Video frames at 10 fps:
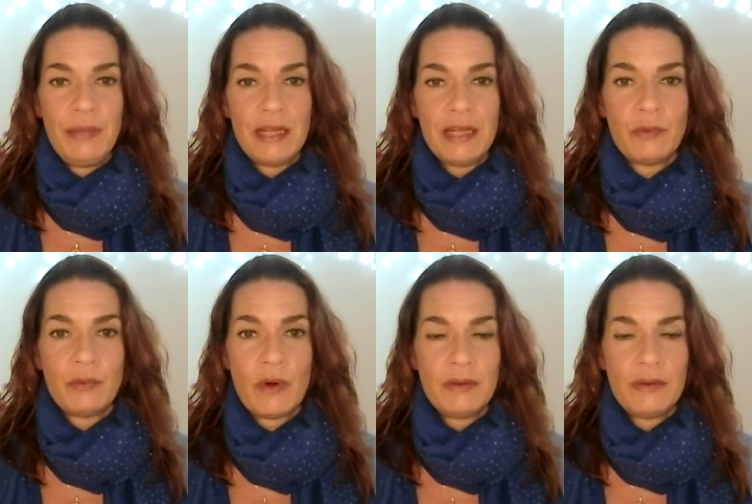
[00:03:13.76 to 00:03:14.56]
be at
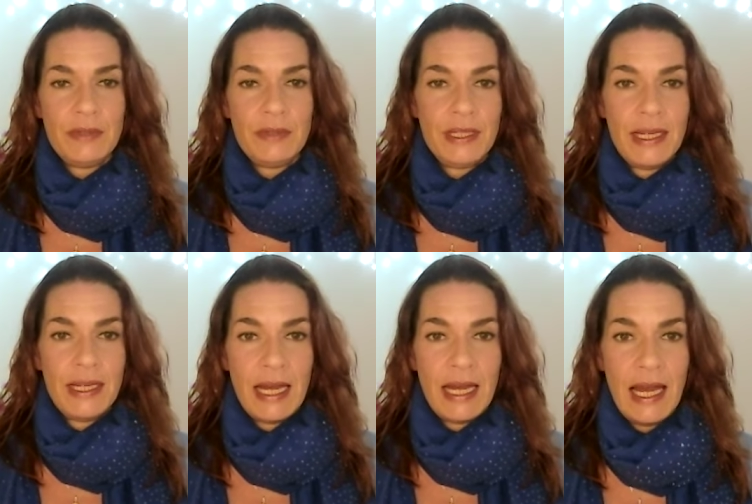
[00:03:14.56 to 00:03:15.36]
war.
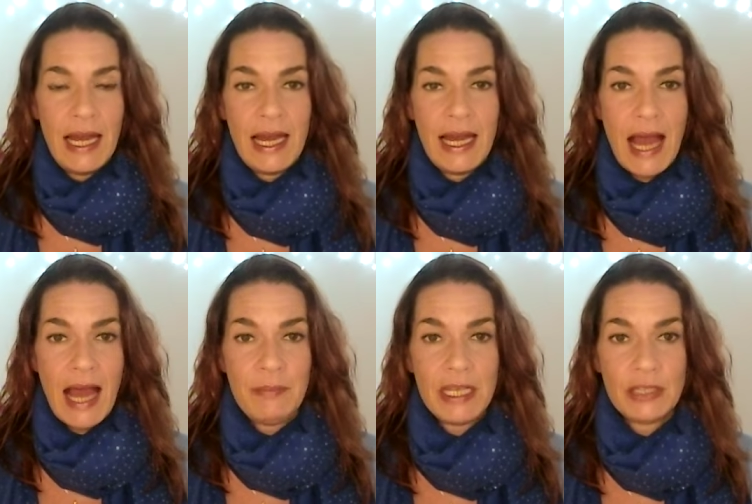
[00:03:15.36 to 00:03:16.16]
Uh,
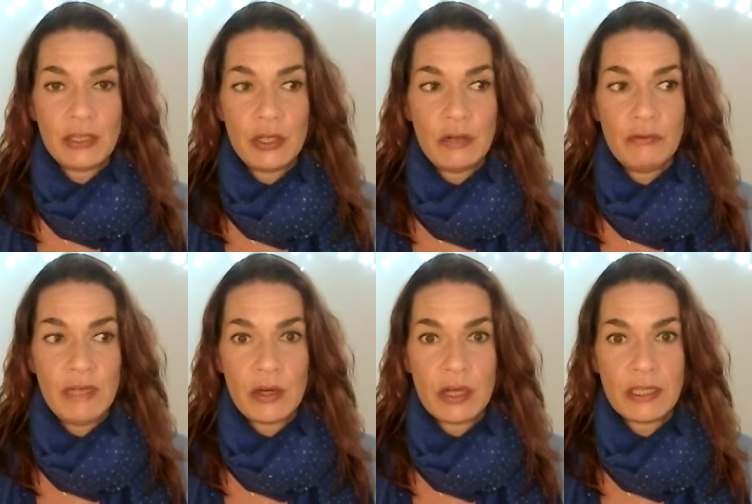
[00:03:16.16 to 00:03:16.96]
I'm here to
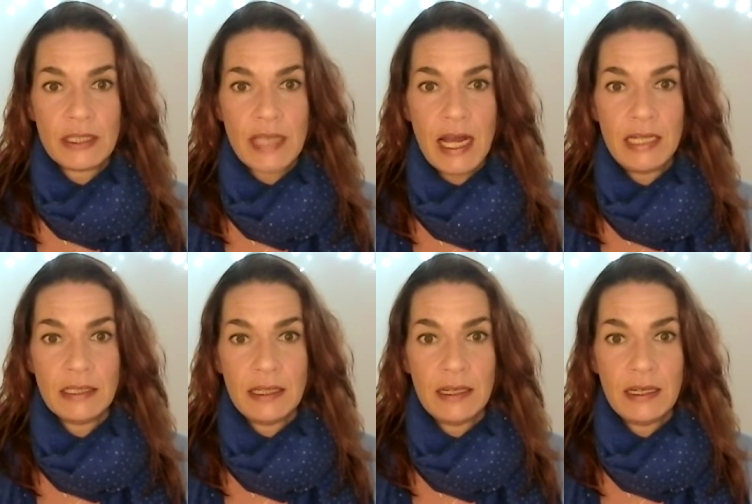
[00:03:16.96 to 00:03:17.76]

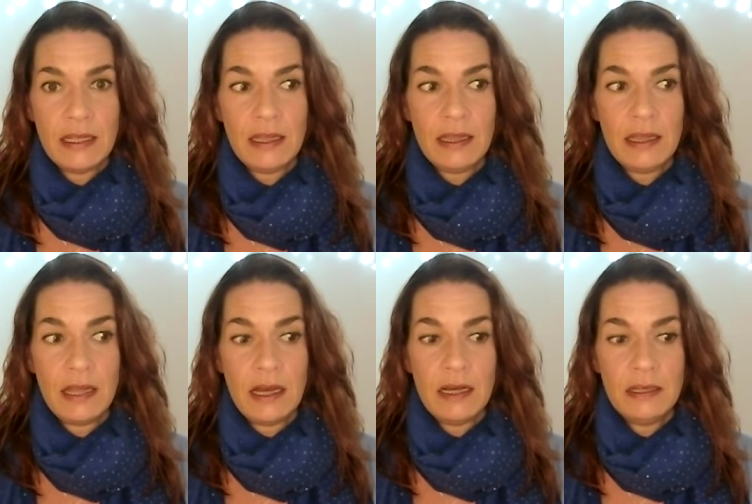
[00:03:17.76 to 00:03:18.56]
reconcile
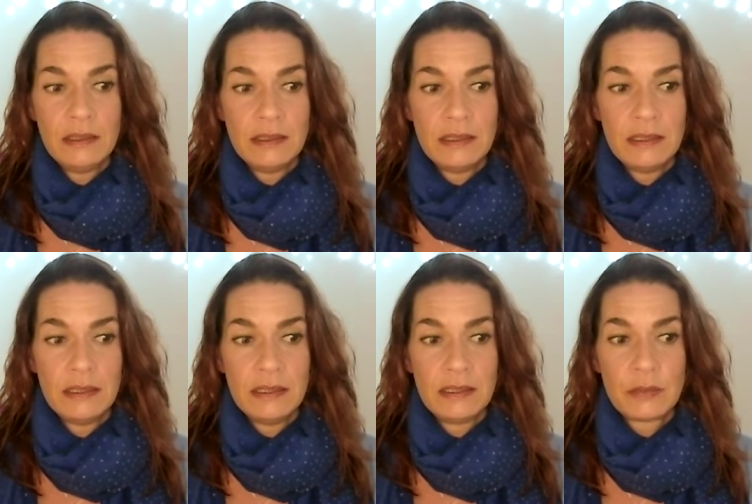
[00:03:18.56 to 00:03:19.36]
the
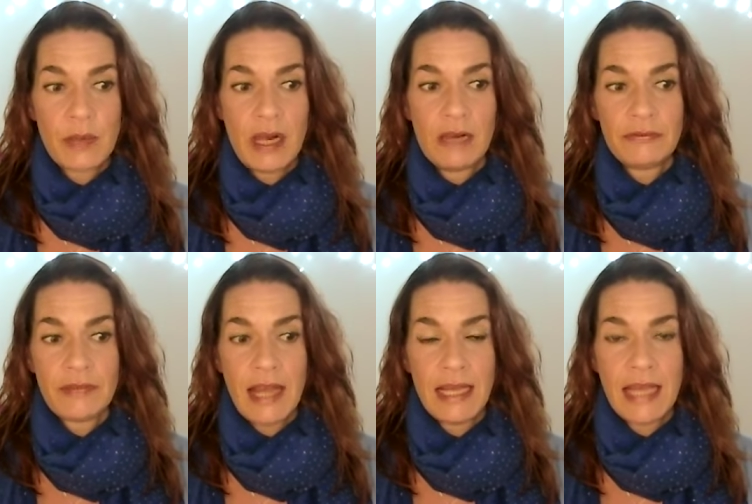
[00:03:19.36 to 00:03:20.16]
12,
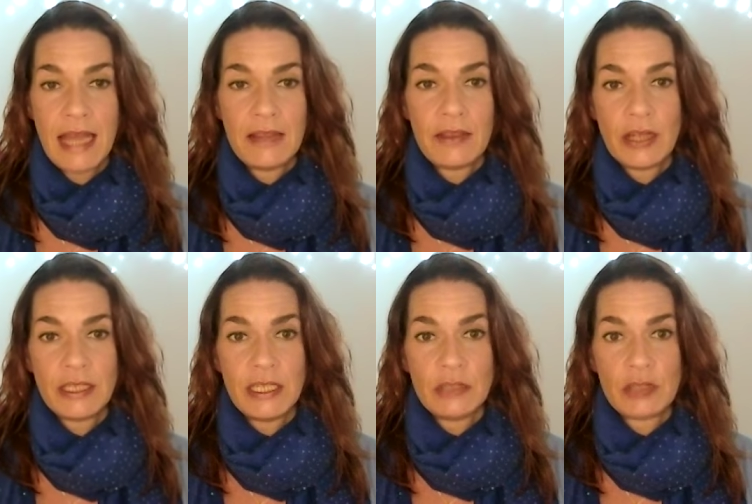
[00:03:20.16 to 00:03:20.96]
aka
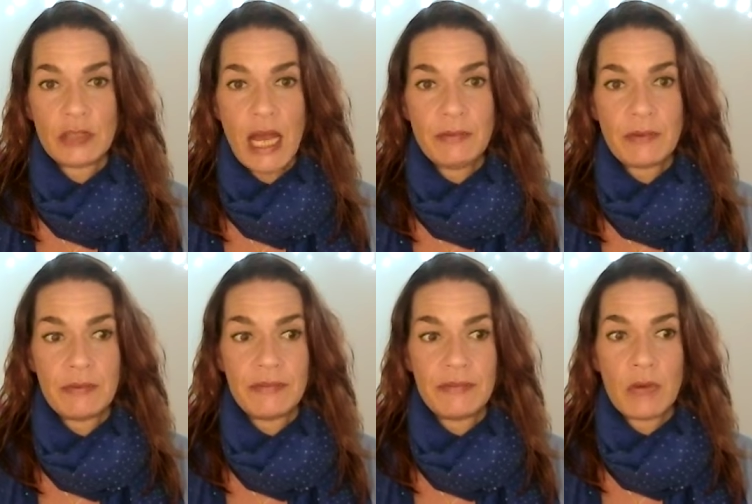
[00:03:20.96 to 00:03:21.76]
13 tribes
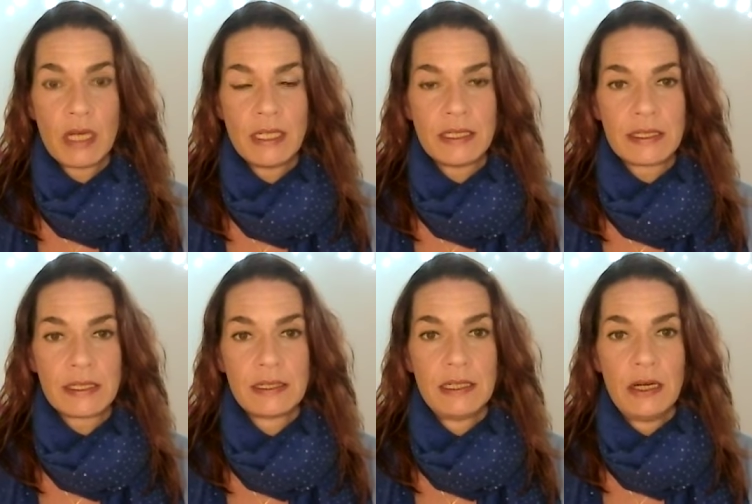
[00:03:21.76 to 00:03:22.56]
from within the
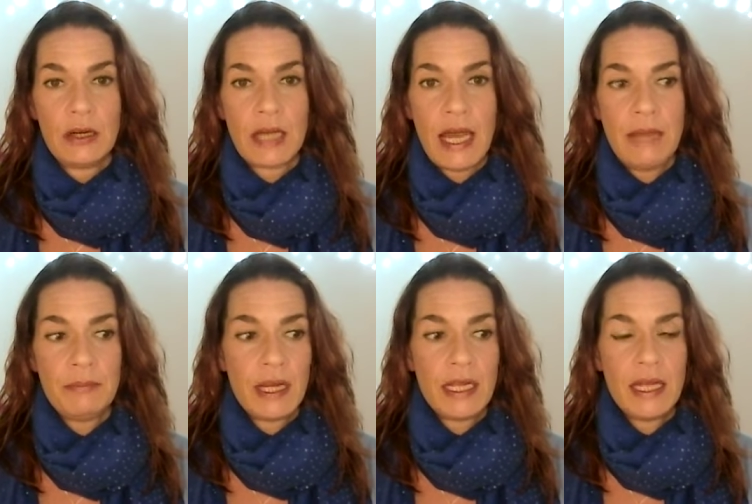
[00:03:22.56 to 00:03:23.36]
oneness. Okay,
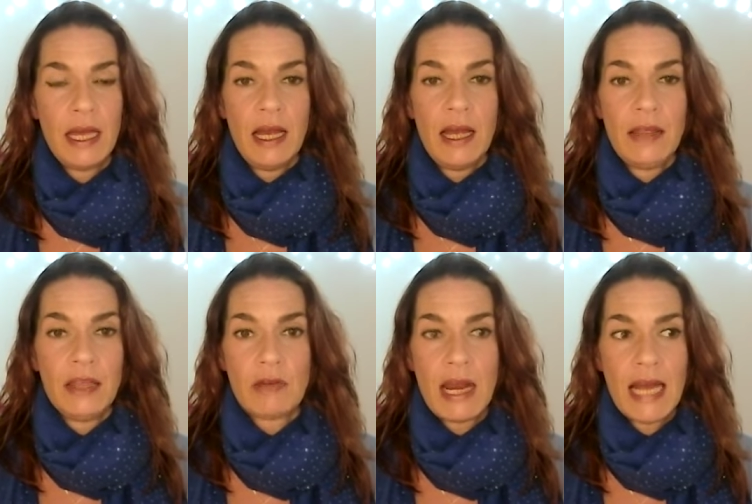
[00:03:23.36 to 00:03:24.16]
bring
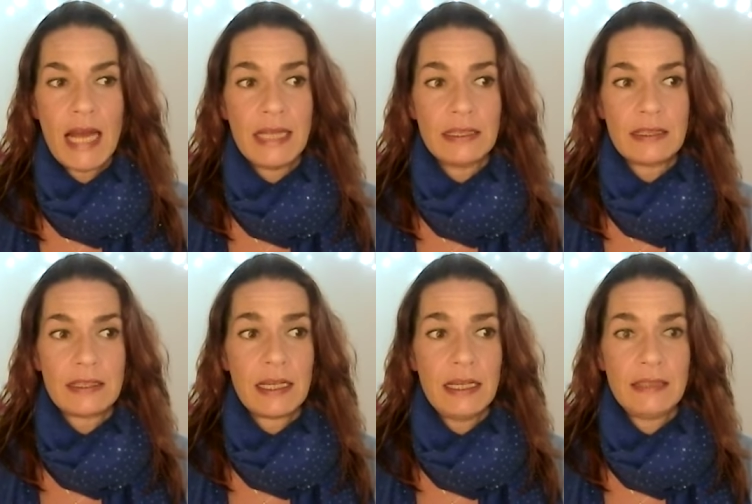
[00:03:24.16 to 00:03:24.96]
the gray lines,
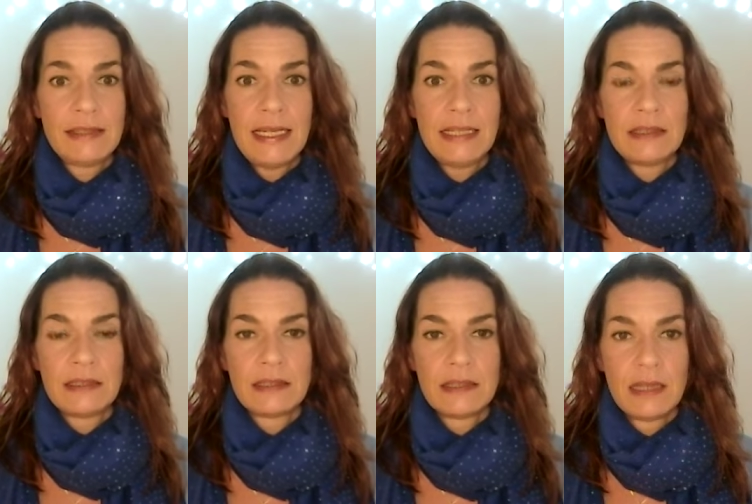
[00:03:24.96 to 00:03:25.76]
the
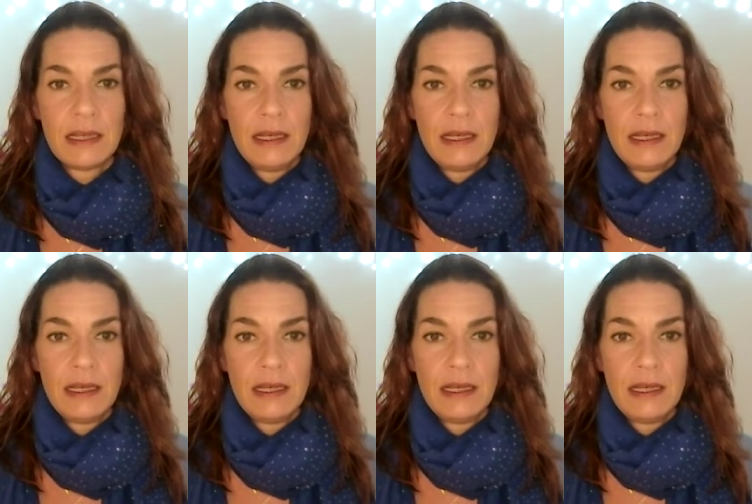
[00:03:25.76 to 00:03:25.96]
Essenes,